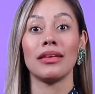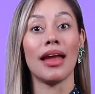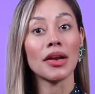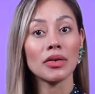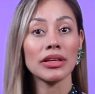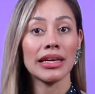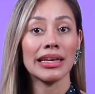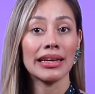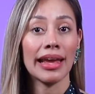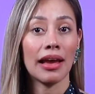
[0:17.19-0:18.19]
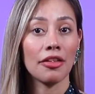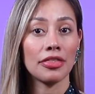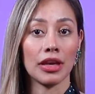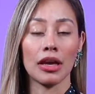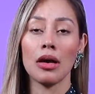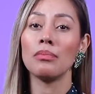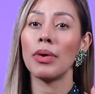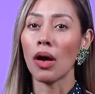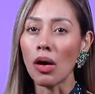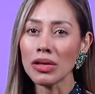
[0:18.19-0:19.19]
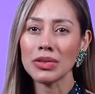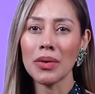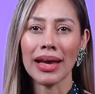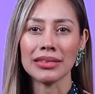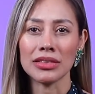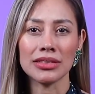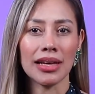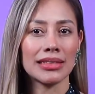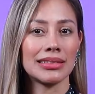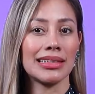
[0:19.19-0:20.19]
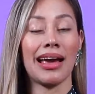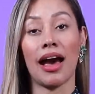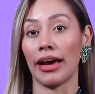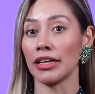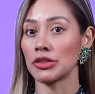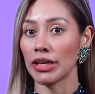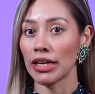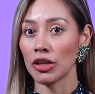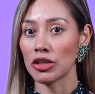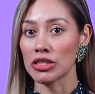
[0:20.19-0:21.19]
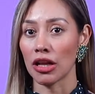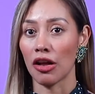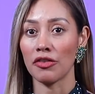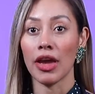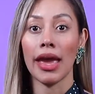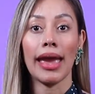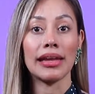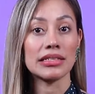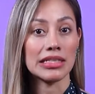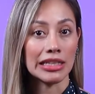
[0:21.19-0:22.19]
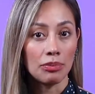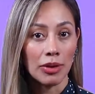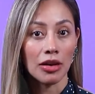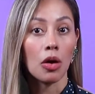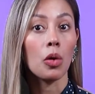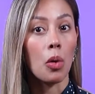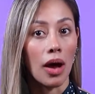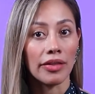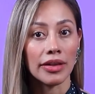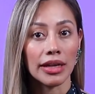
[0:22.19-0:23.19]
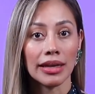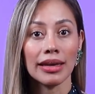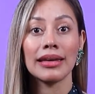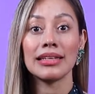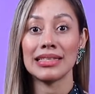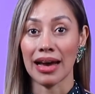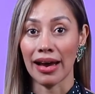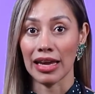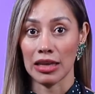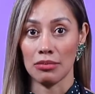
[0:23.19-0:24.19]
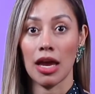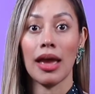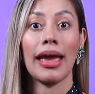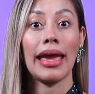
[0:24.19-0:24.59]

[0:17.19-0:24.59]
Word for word: not only eating healthy, but also exercising, hydrating yourself, and sleeping quality time,